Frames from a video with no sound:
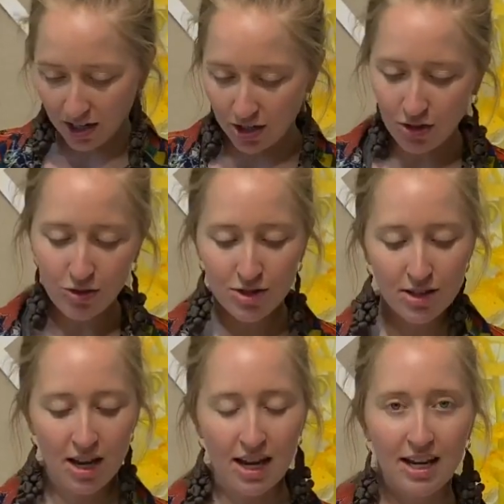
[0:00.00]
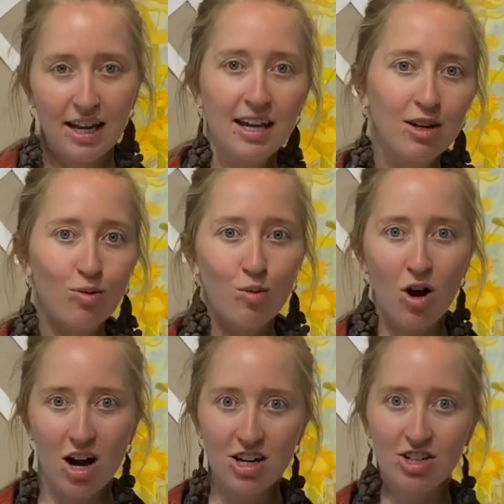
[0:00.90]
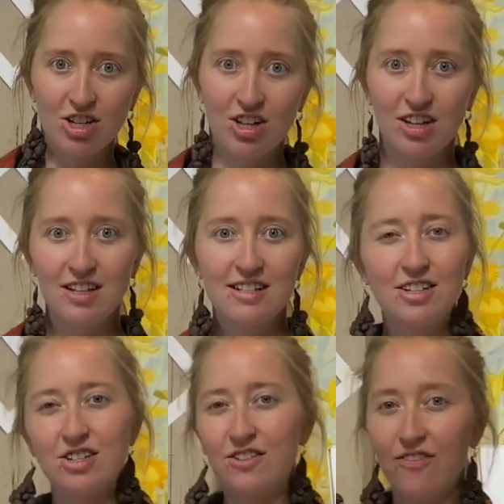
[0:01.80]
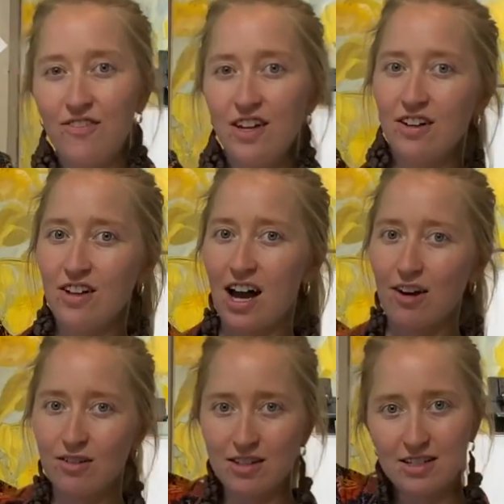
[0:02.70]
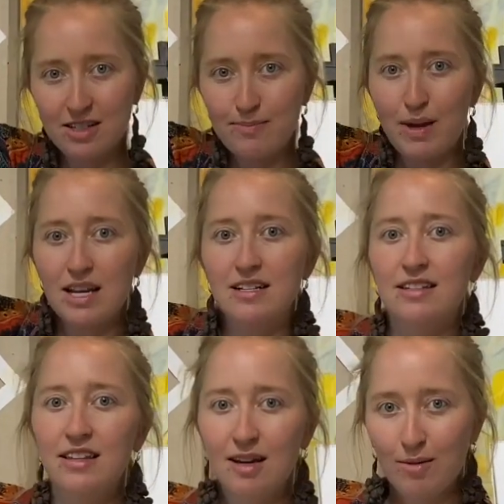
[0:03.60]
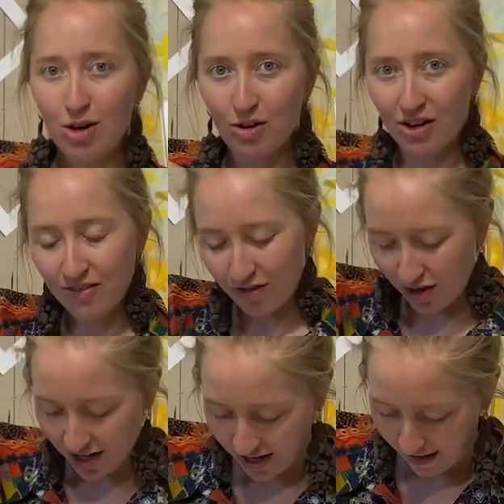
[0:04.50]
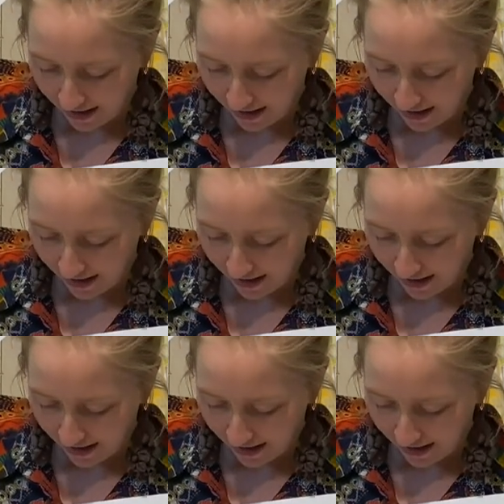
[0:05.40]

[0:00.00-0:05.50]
use an ink wash to just feel out the space that I'm going for.